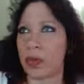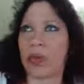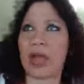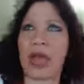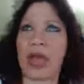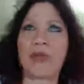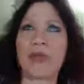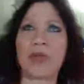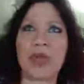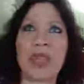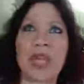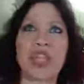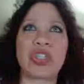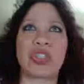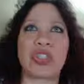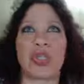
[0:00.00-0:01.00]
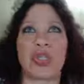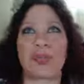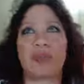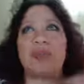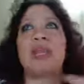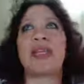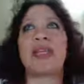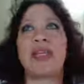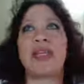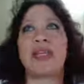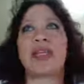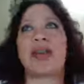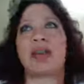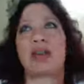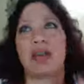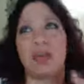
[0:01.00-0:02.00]
What kind of relationships do they
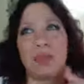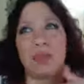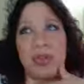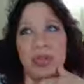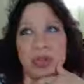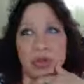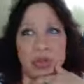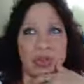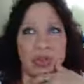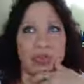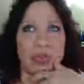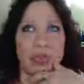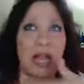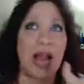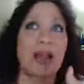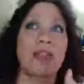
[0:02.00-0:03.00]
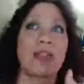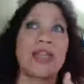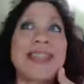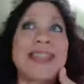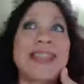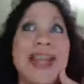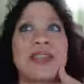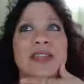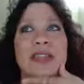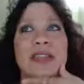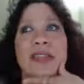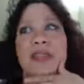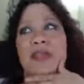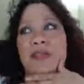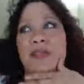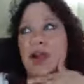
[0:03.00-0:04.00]
need that are going to be nurturing? Are they
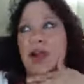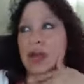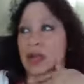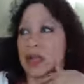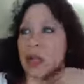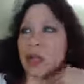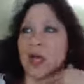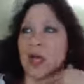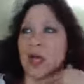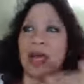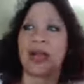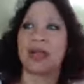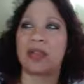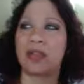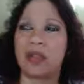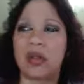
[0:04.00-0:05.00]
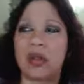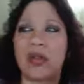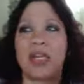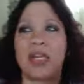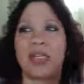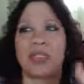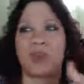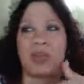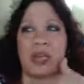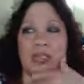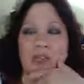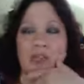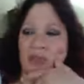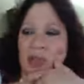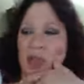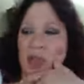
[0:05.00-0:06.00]
sensitive? What kind of learning is
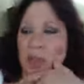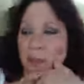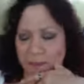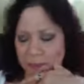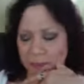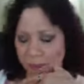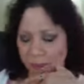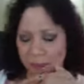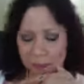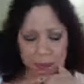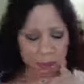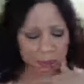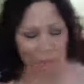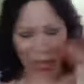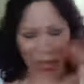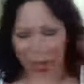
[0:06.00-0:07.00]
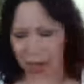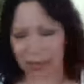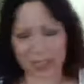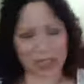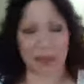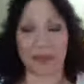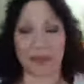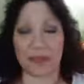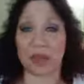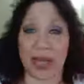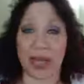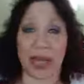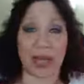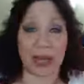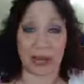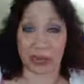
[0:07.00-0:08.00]
best for them? All this stuff you
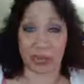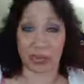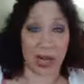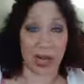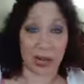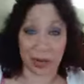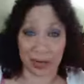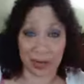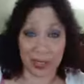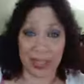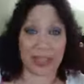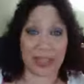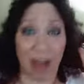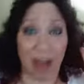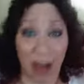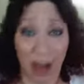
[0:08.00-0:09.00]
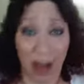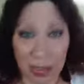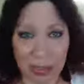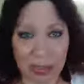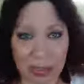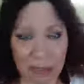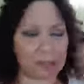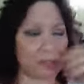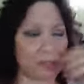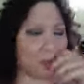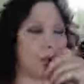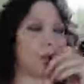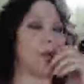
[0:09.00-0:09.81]
get out of your chart. It's awesome.